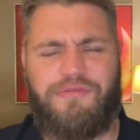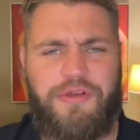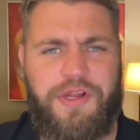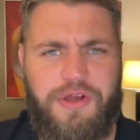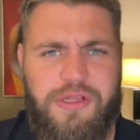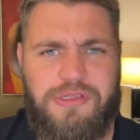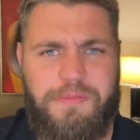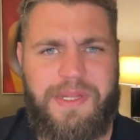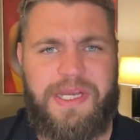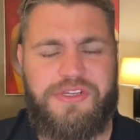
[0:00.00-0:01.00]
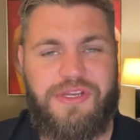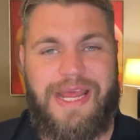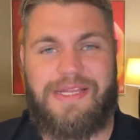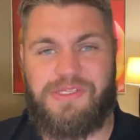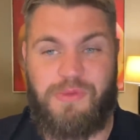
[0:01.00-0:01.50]
Rooney had also been injured,
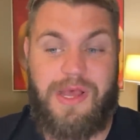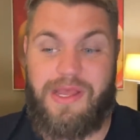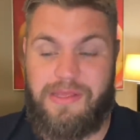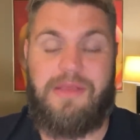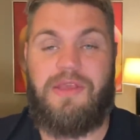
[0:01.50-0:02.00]
hence why